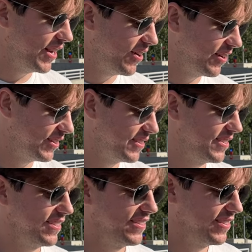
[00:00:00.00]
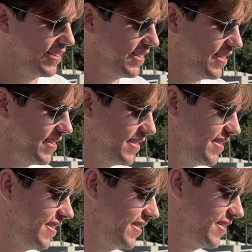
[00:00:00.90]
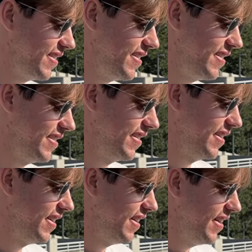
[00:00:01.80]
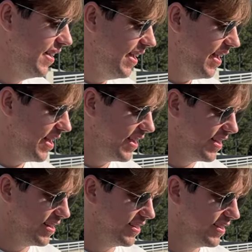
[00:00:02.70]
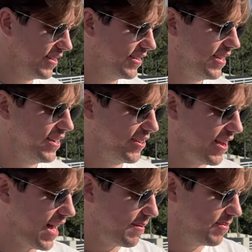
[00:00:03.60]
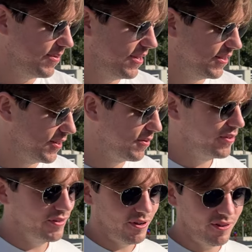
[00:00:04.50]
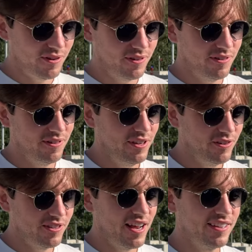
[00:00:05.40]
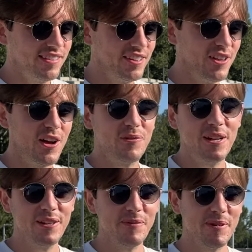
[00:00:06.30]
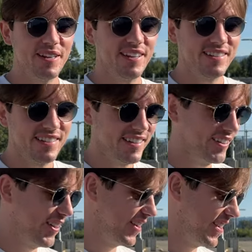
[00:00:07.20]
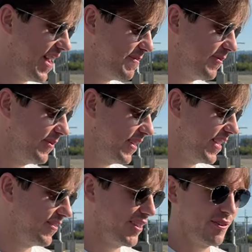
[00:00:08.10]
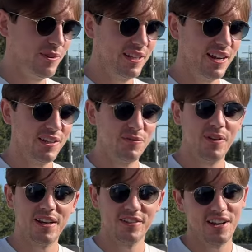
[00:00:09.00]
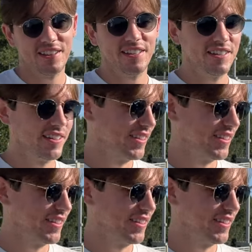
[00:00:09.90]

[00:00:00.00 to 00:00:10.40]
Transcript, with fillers: R's uh, on the car, and the center cap is something. So they're, you know, it's not a center lock wheel, but it is a center lock cap that gives it a really nice finish, I think.